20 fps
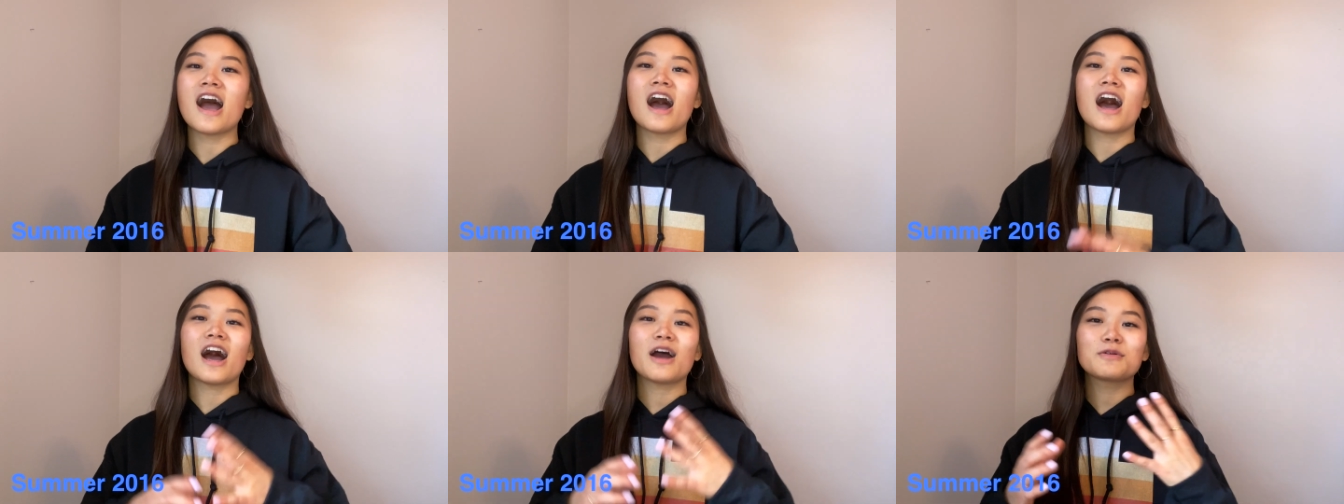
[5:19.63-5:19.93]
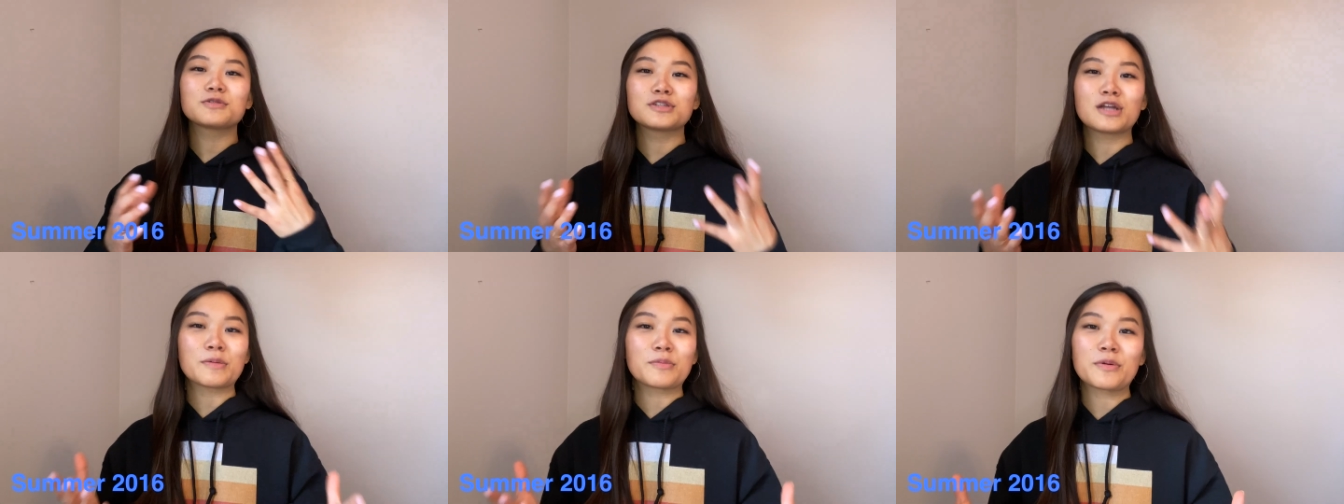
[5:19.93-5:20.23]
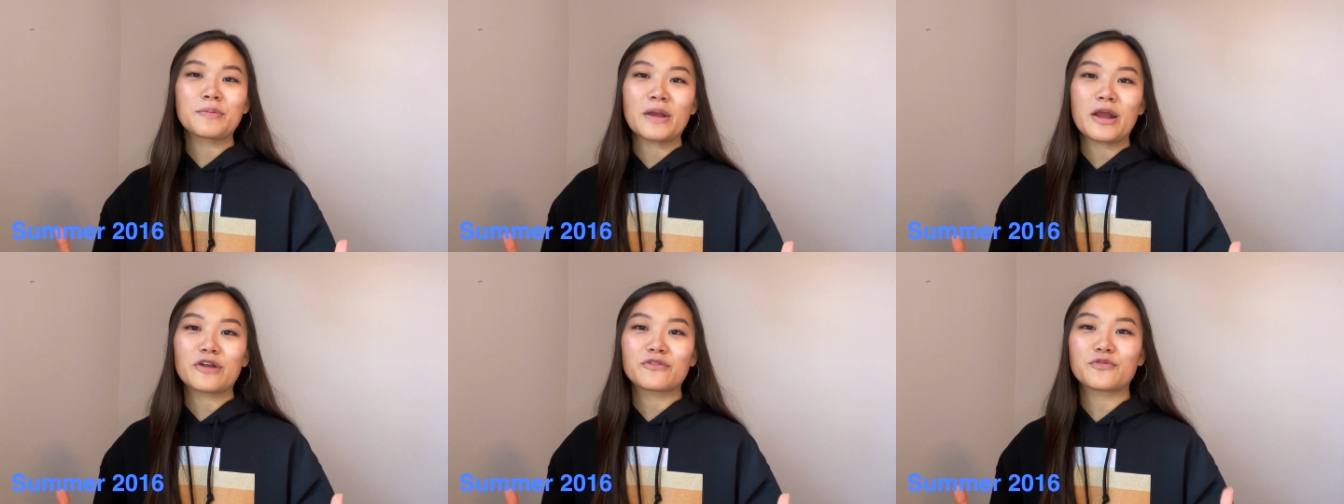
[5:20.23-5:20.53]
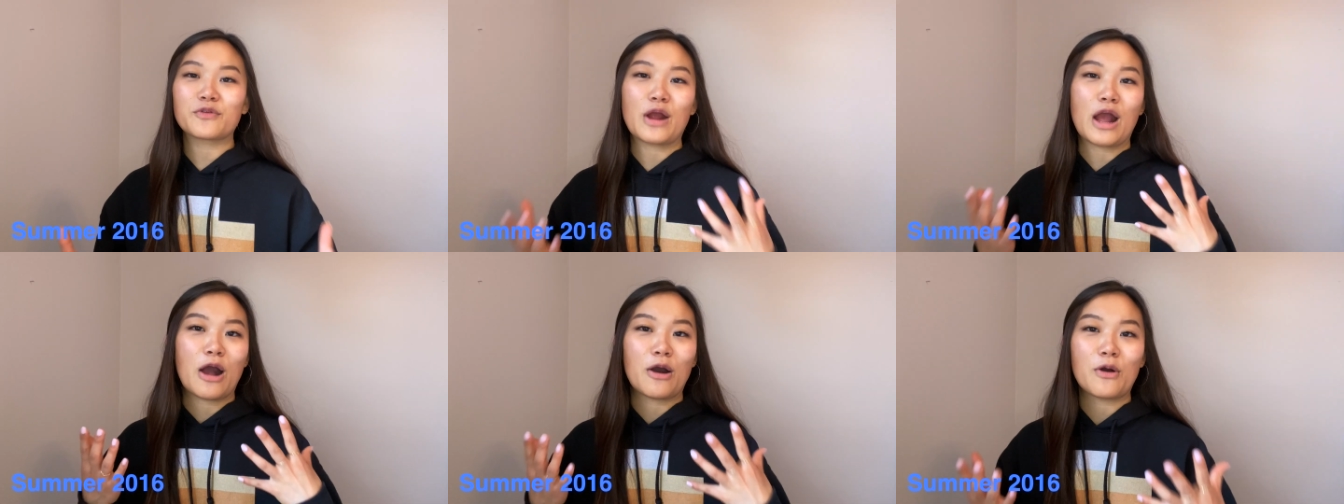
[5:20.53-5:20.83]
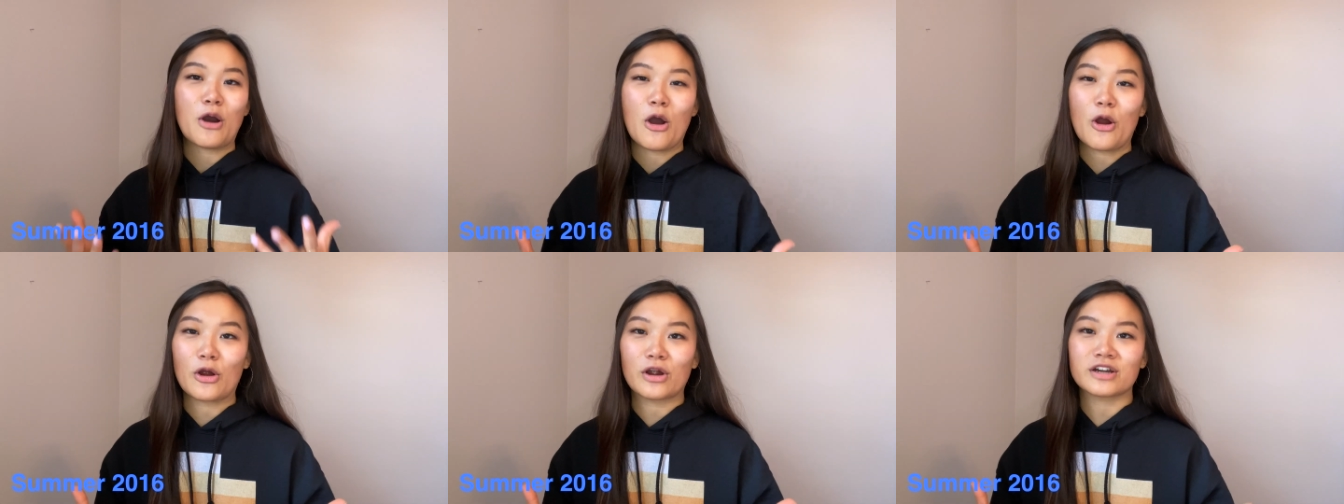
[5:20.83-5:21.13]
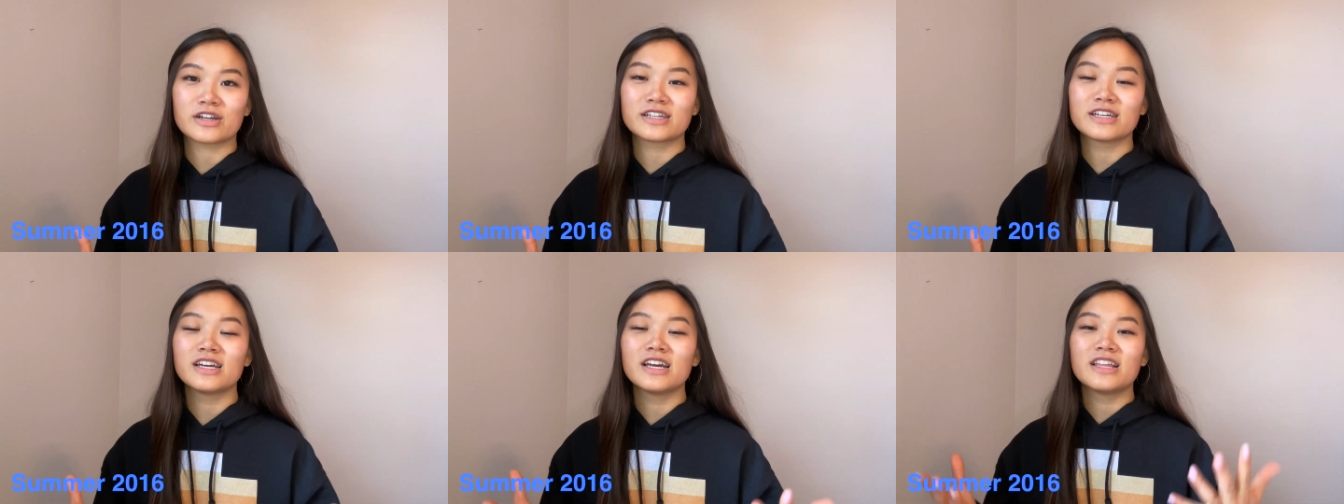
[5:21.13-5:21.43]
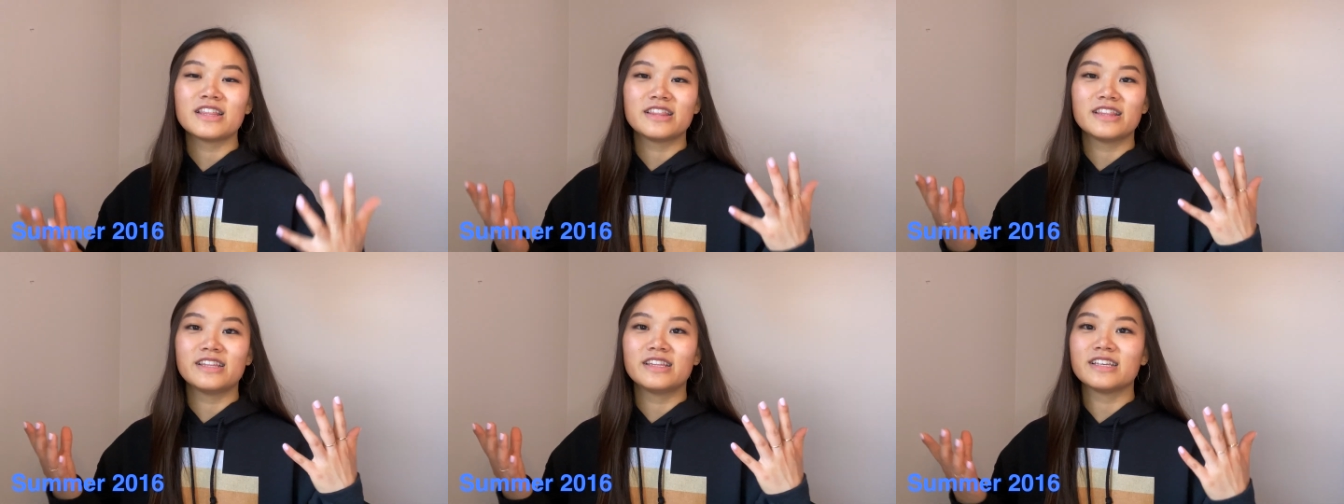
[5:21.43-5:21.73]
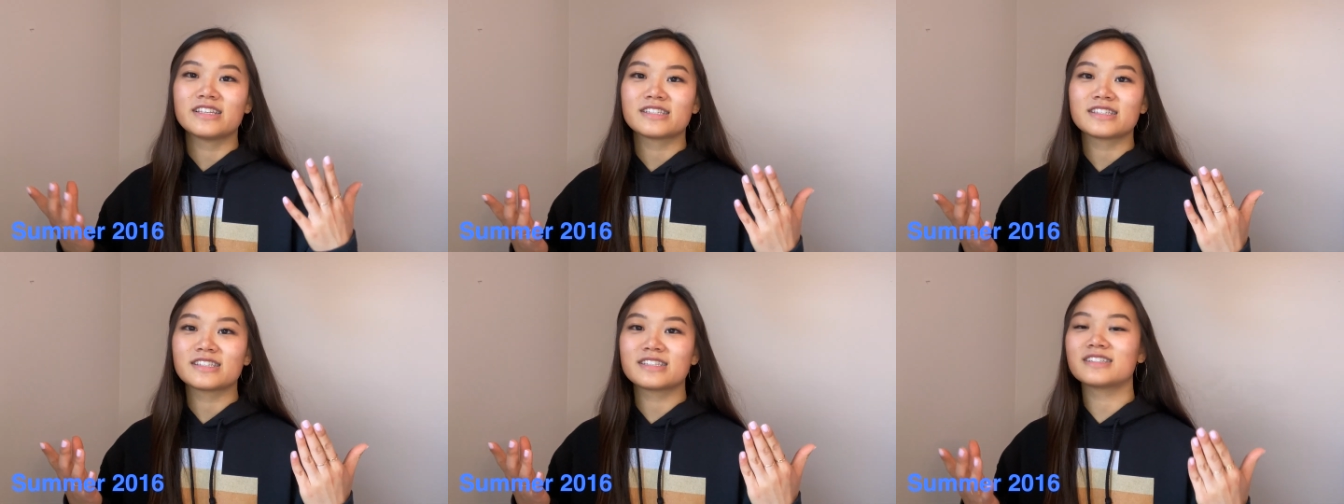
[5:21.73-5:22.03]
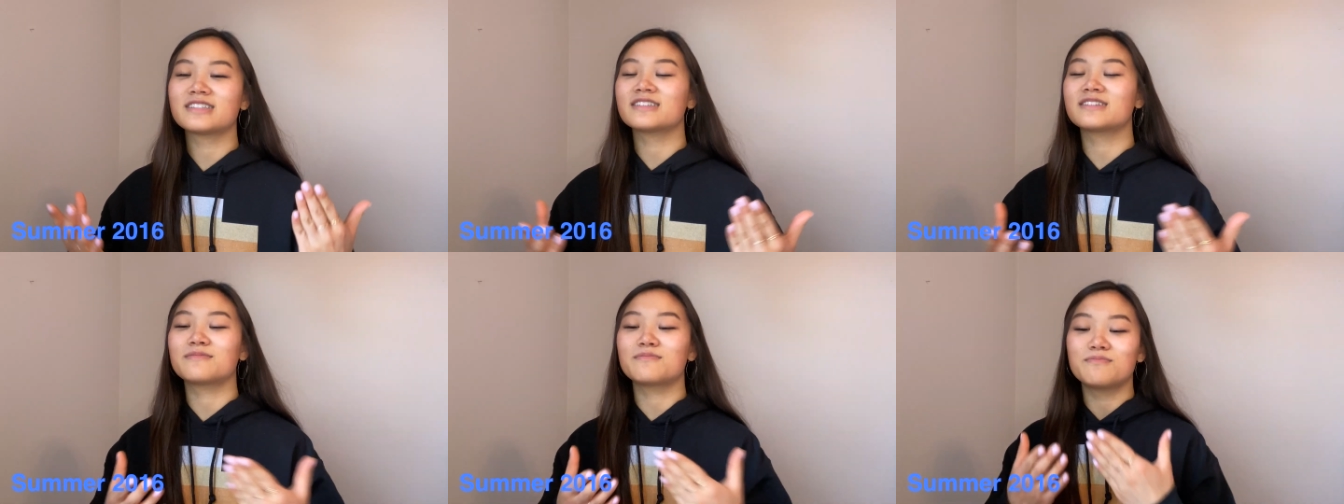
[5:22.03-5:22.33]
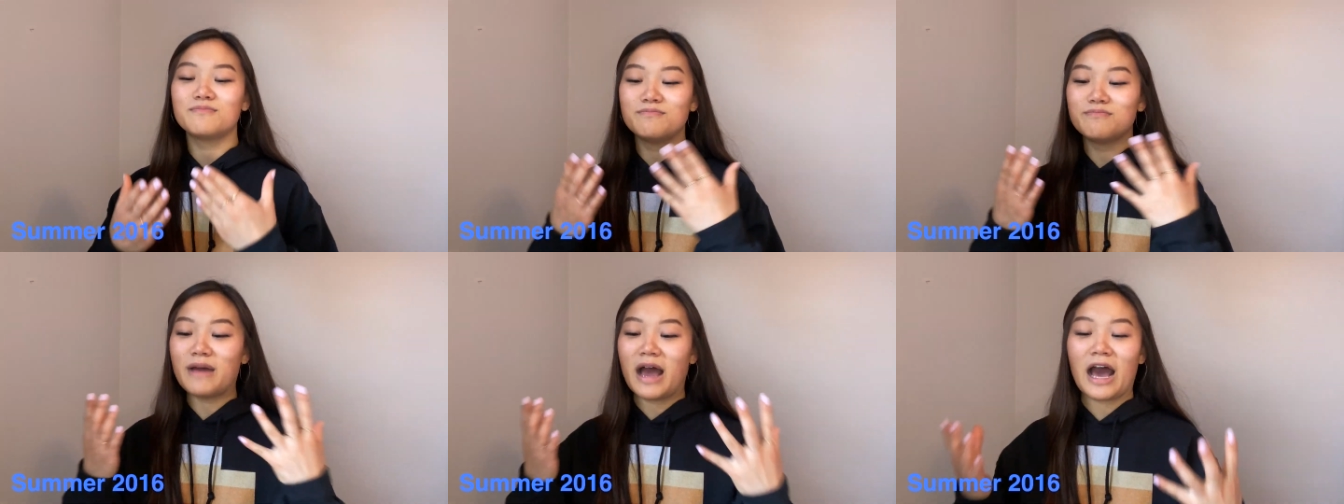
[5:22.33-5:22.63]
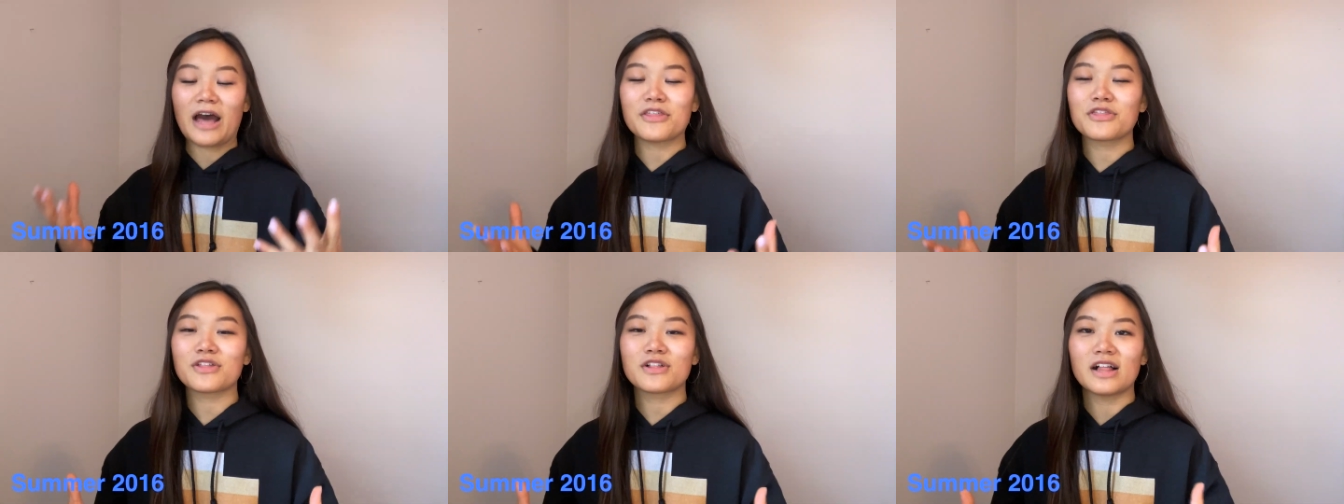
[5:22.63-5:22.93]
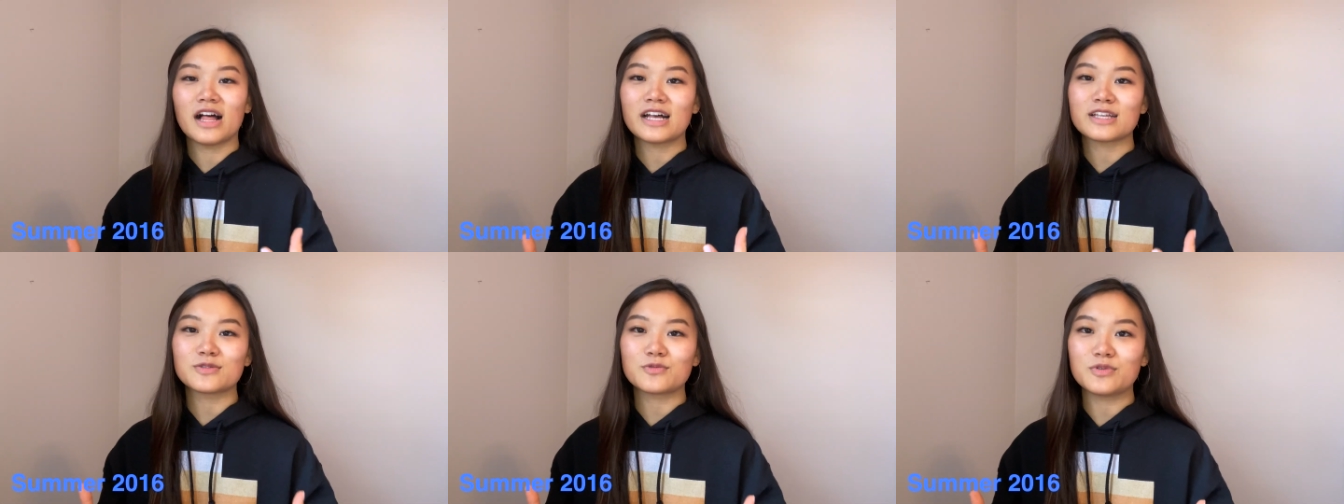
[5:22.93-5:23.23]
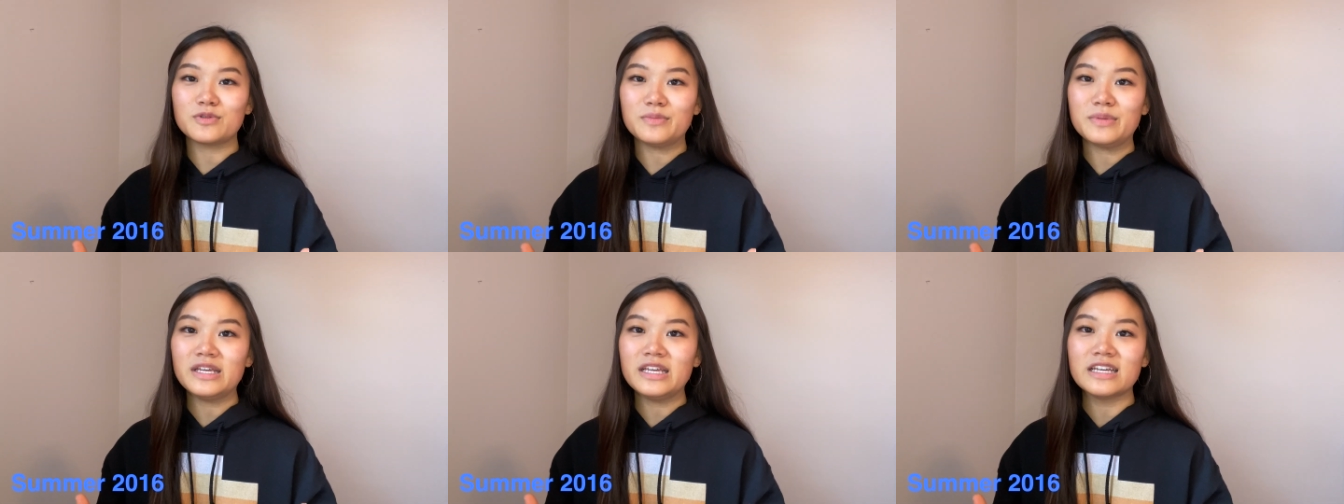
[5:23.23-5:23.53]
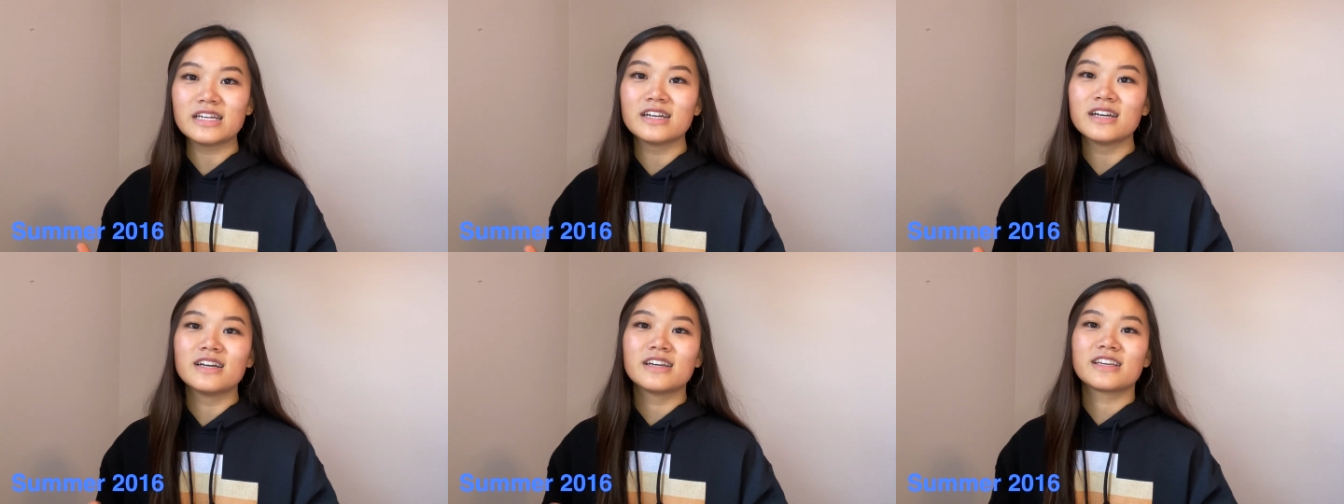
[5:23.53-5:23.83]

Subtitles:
I was not prepared for how hard this math class would be,